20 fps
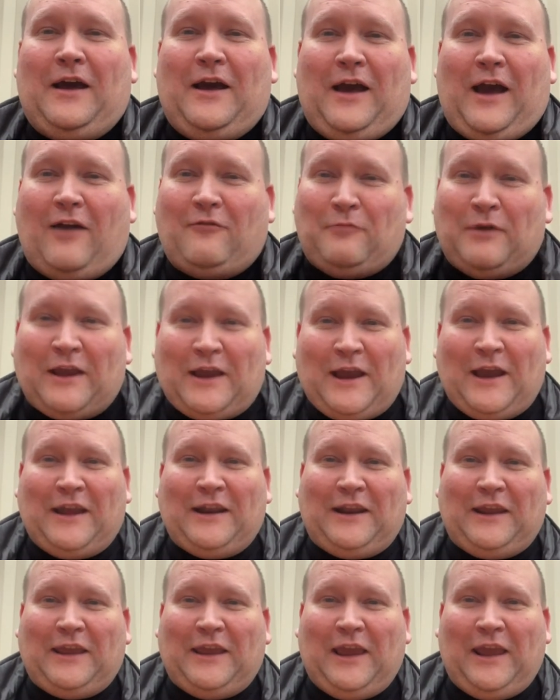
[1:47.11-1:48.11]
I've been
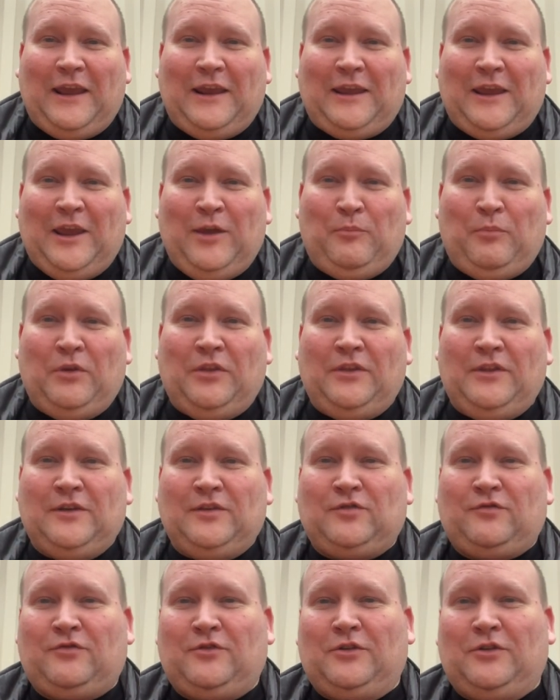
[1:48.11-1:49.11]
kind of gatekeeping
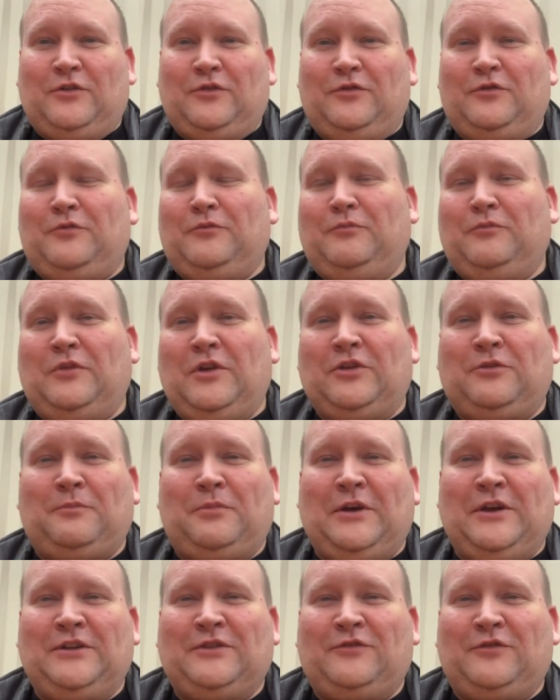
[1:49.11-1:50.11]
this
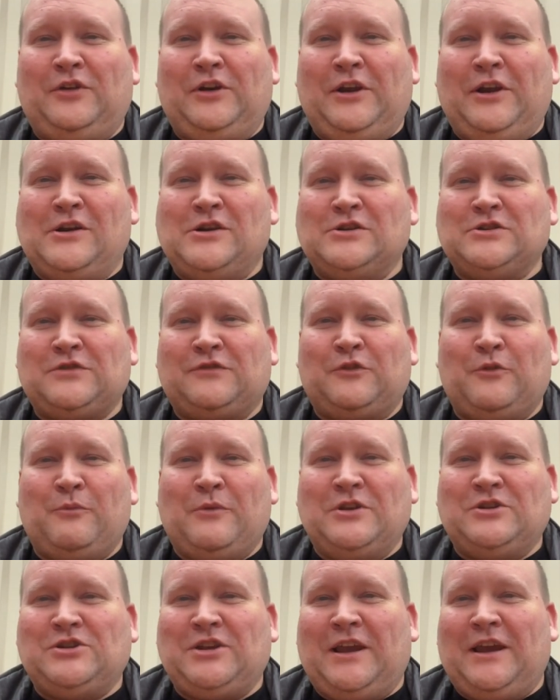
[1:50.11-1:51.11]
place for years from
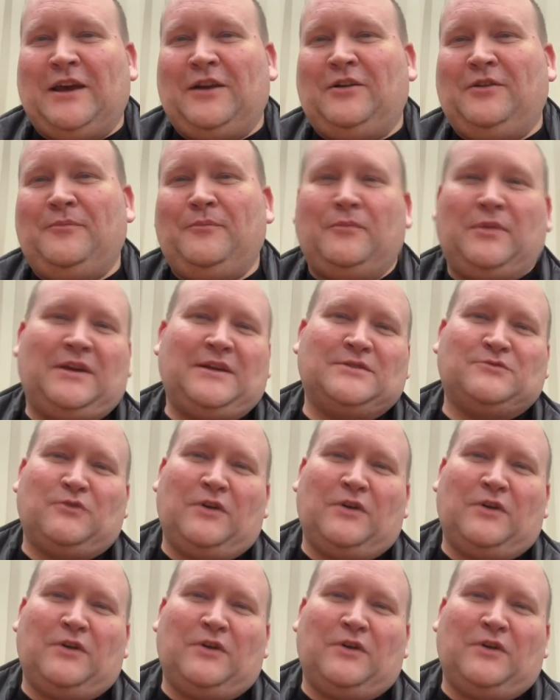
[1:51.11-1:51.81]
the channel because,